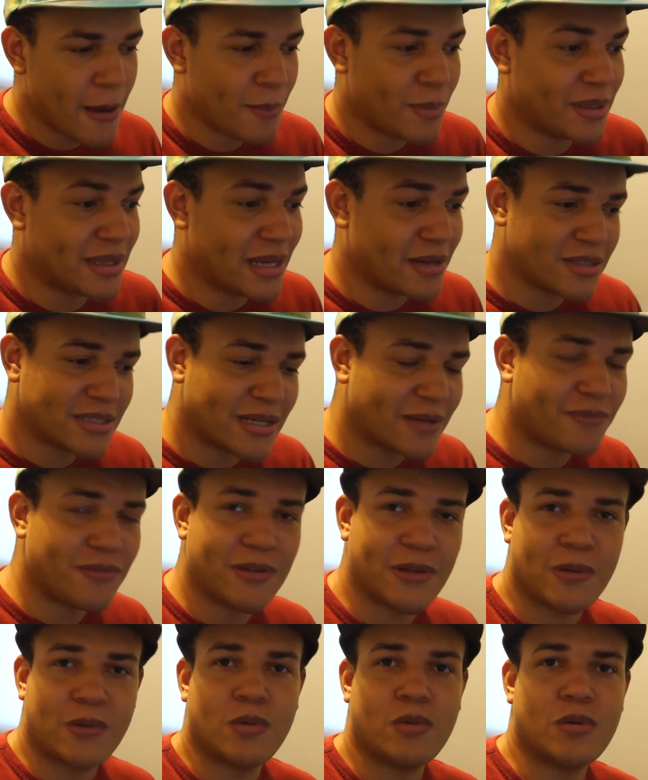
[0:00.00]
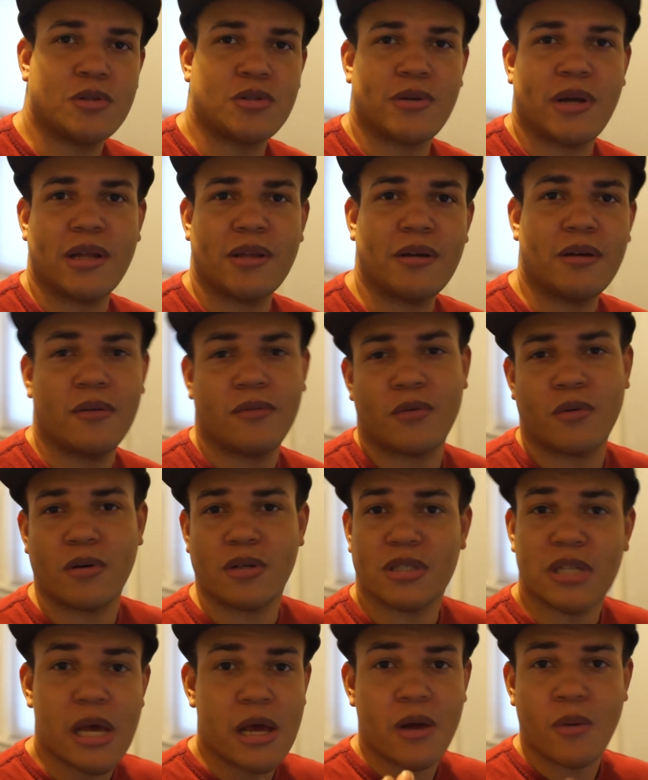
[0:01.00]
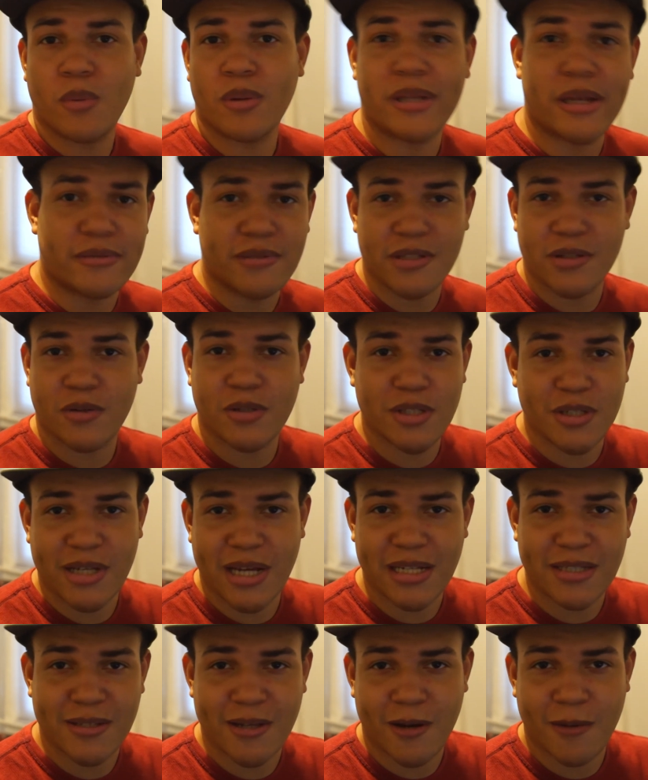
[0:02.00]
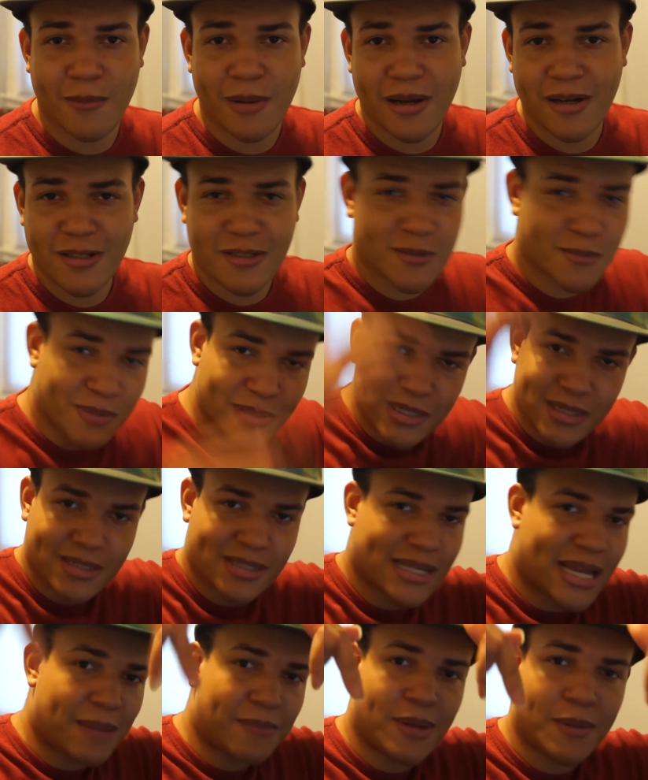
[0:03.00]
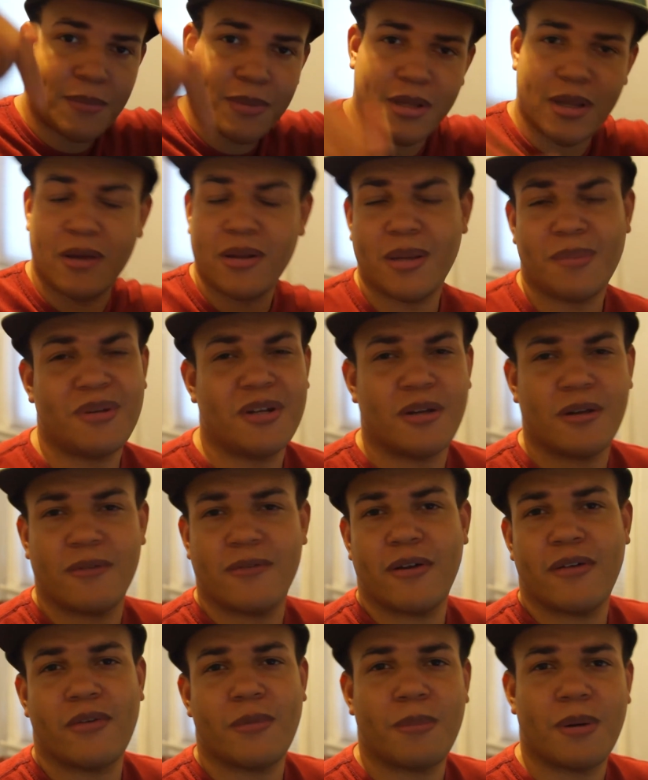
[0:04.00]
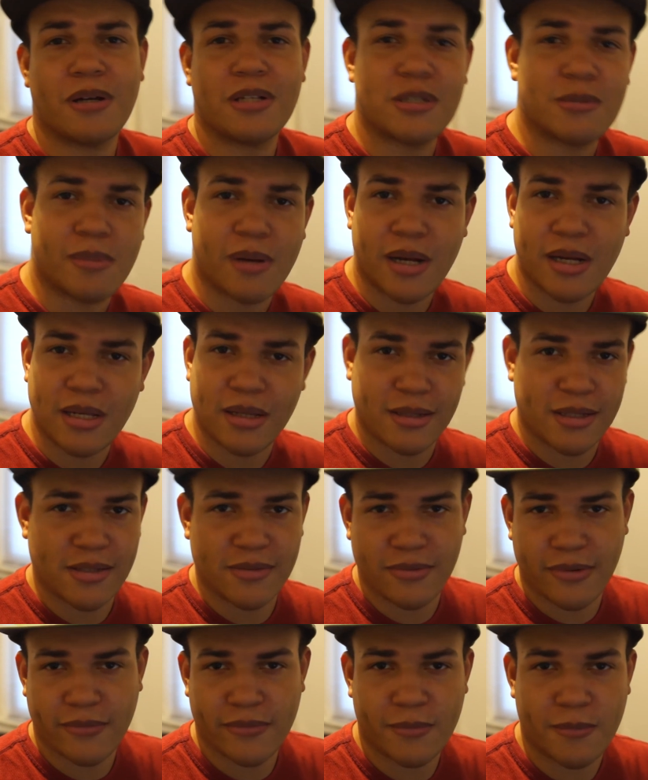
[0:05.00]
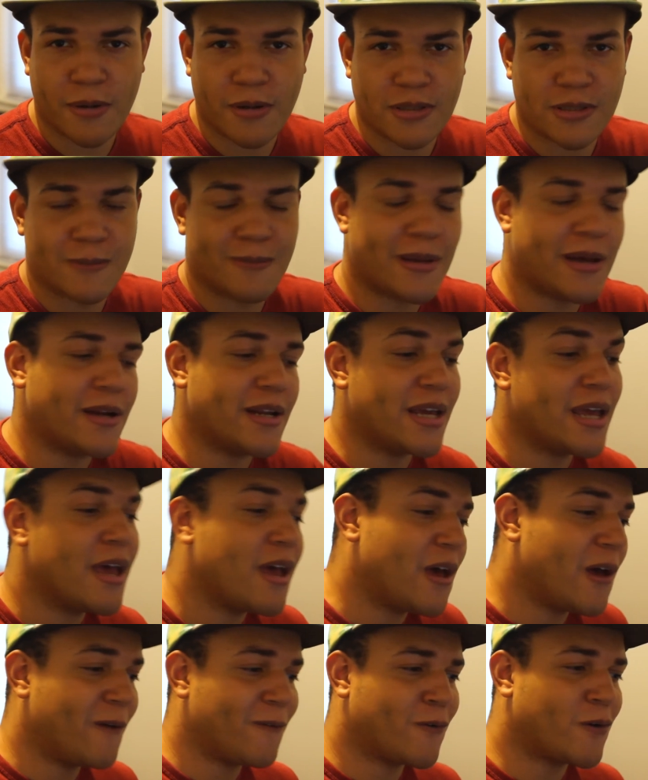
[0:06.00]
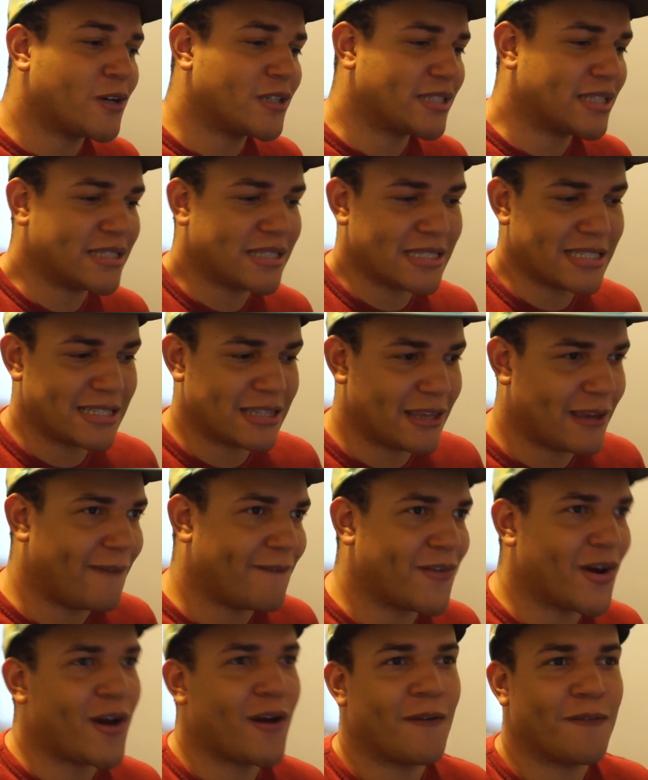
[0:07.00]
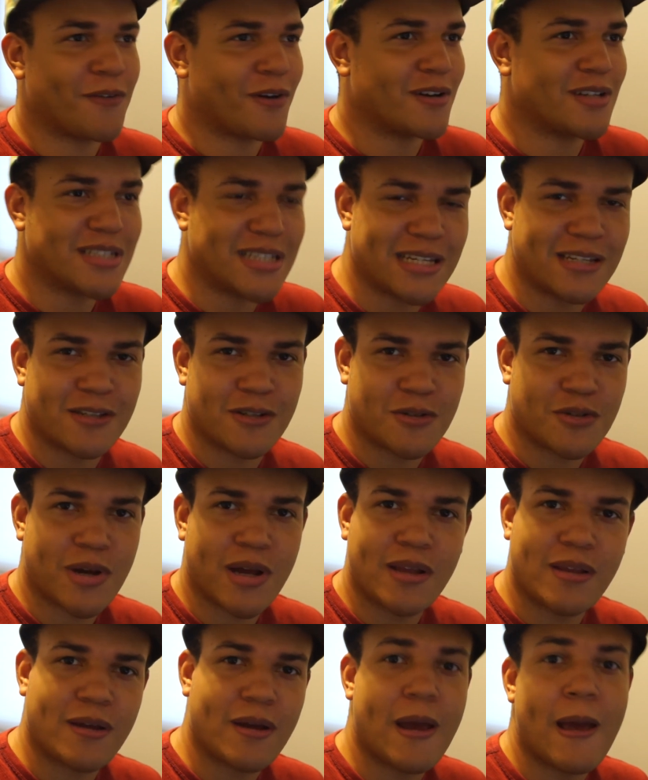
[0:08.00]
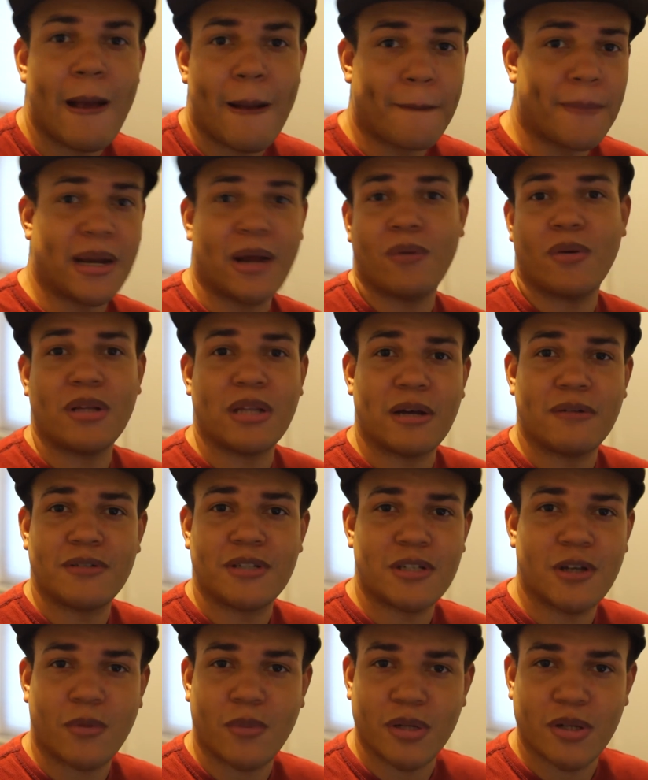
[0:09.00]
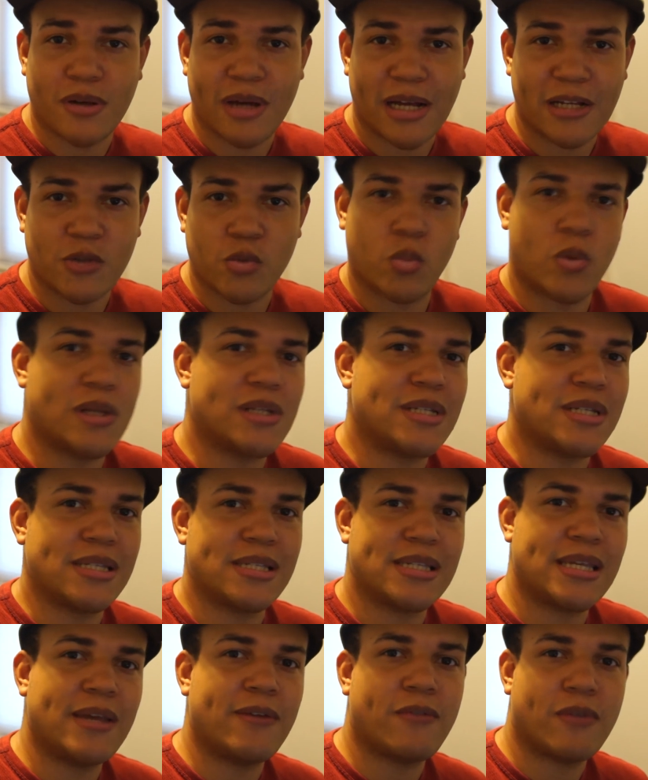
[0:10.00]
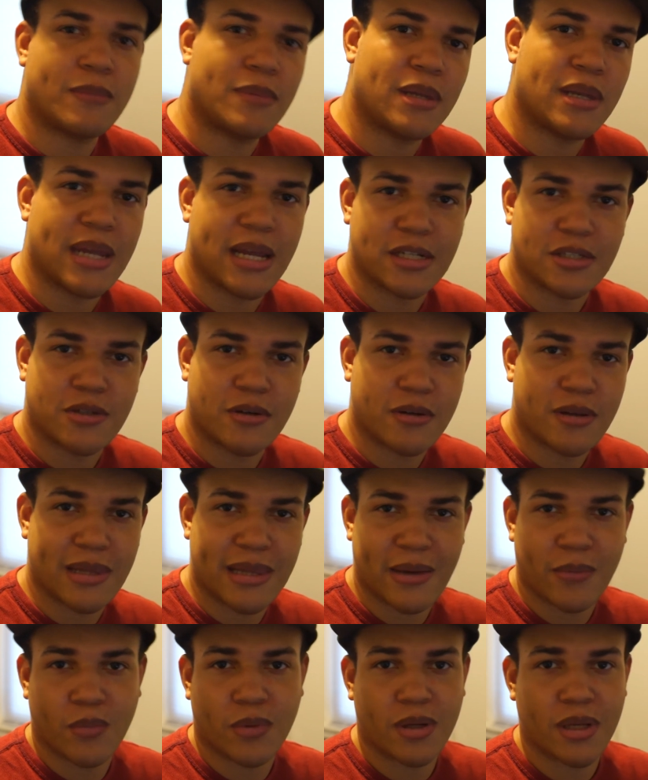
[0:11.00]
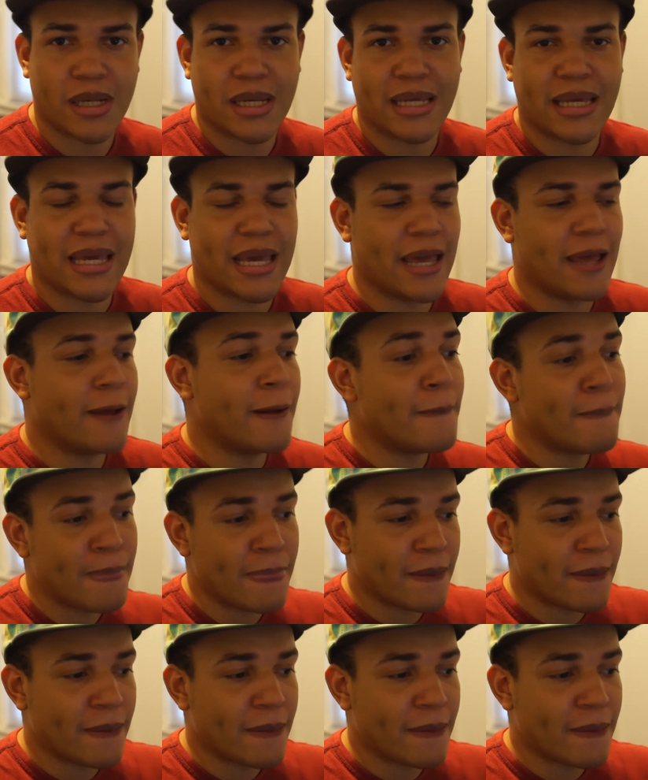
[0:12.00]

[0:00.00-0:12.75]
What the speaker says: But that was definitely a cool trailer. Of course, we'll love to know what you guys thought about it. So please comment below. Let me know your favorite parts about it, at least favorite parts about it. Of course, this is the very first teaser trailer, but I would love to know what you guys want to see from the next trailer that we're going to get.